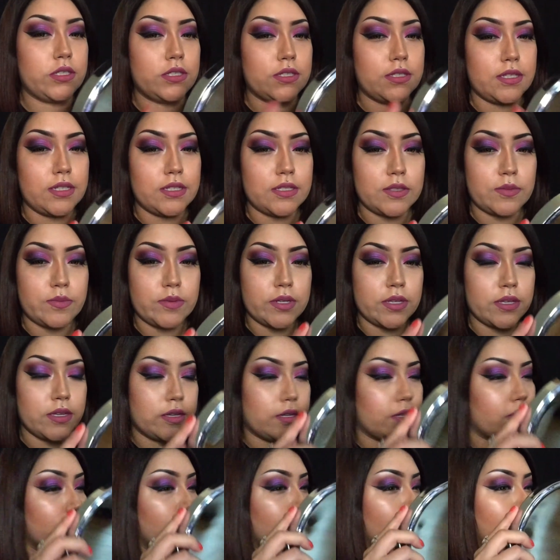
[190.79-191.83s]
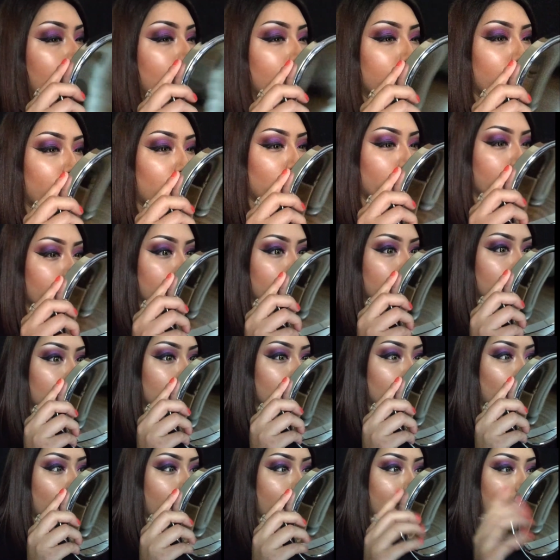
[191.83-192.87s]
to these because, of course,
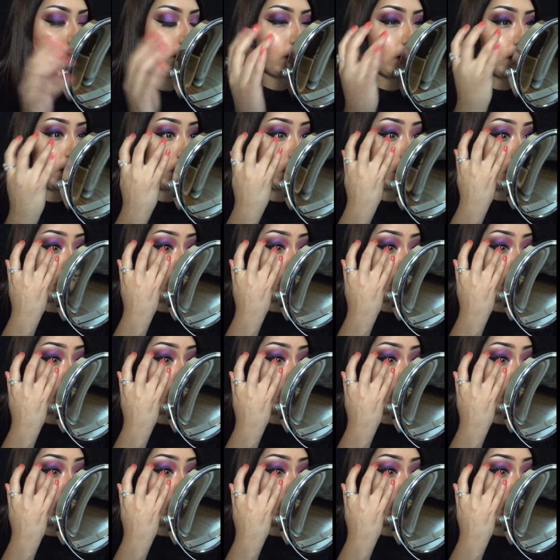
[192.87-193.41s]
Twilight,